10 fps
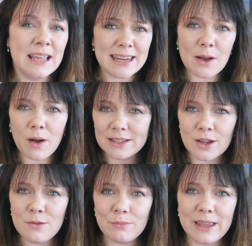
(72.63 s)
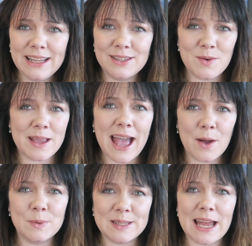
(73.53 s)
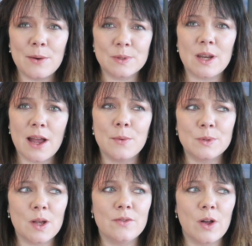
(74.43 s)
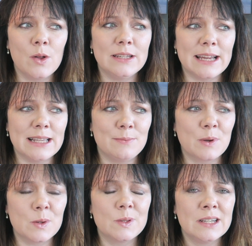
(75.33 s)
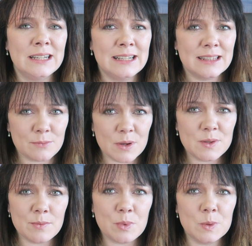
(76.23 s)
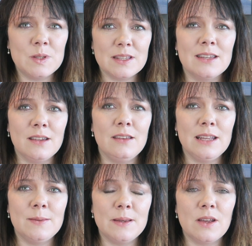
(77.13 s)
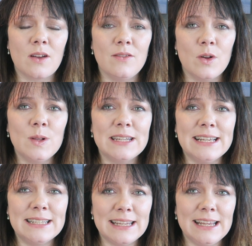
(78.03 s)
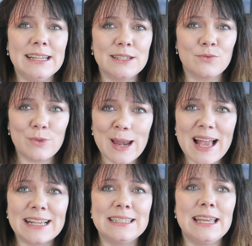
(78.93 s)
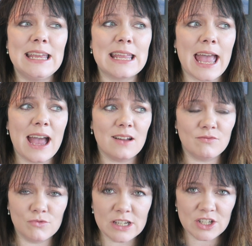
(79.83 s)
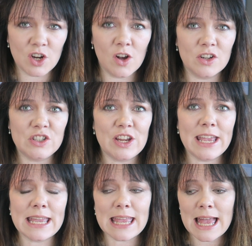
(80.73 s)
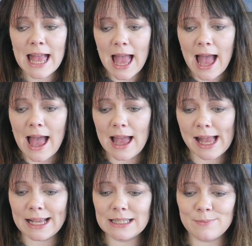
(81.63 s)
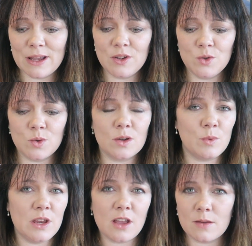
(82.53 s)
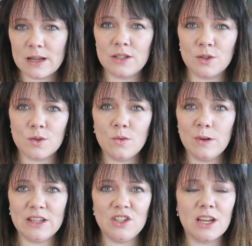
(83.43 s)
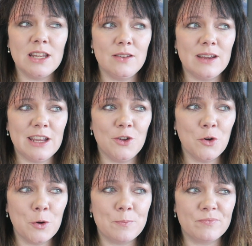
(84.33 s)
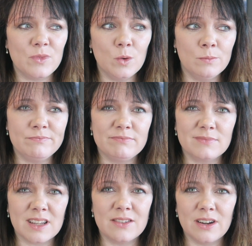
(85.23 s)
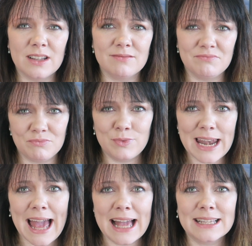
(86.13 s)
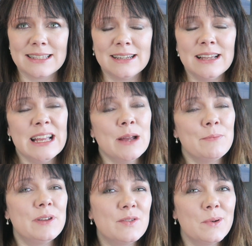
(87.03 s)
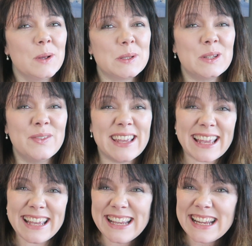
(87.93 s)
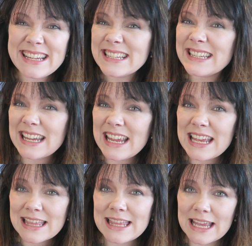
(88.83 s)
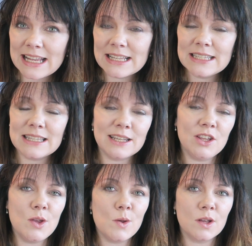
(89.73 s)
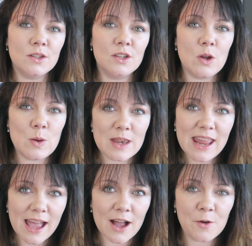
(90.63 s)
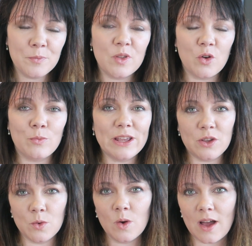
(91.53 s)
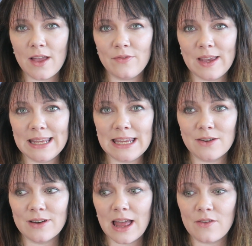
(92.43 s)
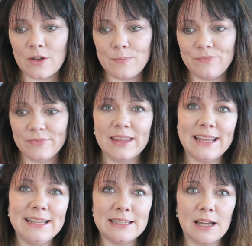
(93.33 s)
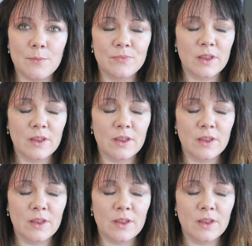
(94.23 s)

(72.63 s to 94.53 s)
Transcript: Now, I don't mean doing hours and hours and hours over the holidays because the most important thing you need to be doing over the holidays is relaxing and recharging and making sure that when you go back to school in January, you're, you're kind of like relaxed. But there were lots of easy things that you can do now that will make your life in year 11 easier.